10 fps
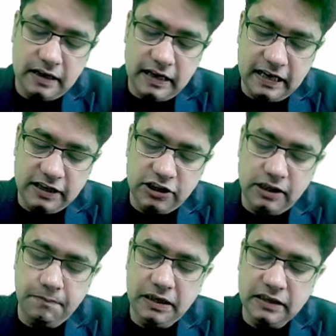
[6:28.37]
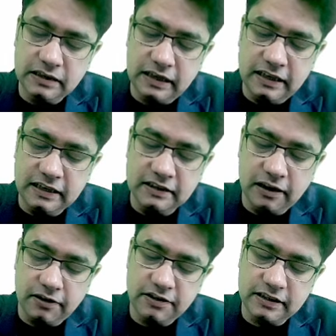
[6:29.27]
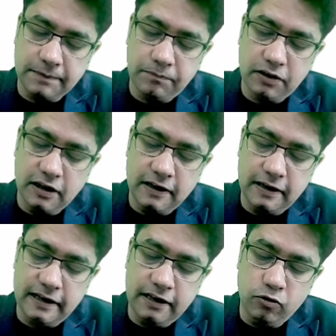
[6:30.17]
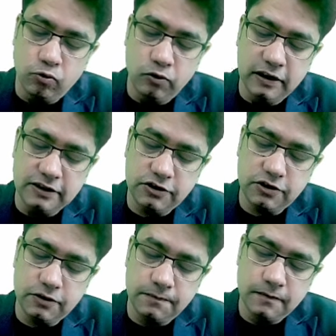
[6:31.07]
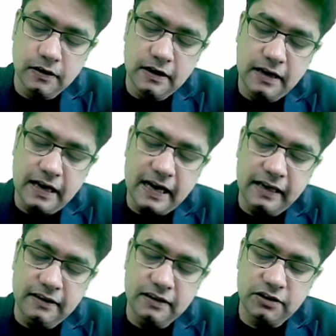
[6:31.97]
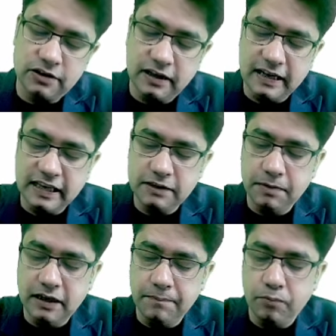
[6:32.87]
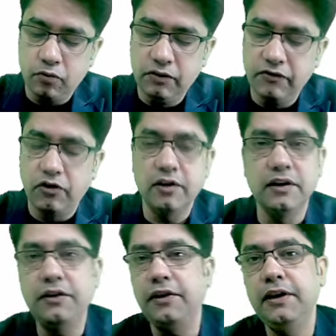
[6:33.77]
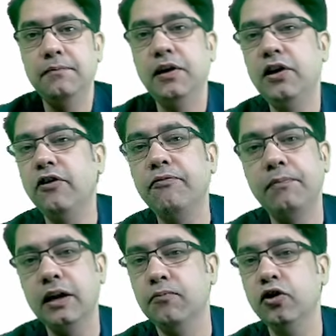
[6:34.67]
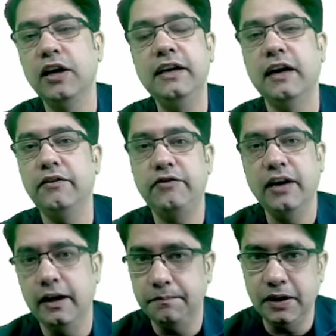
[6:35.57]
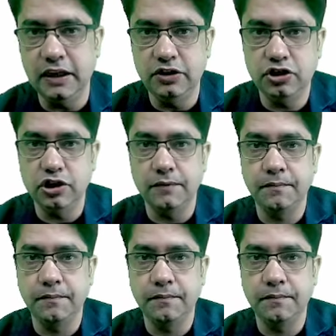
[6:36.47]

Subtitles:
AG means it is a receptor agonist. And this drug has been approved for the treatment of pulmonary artery hypertension.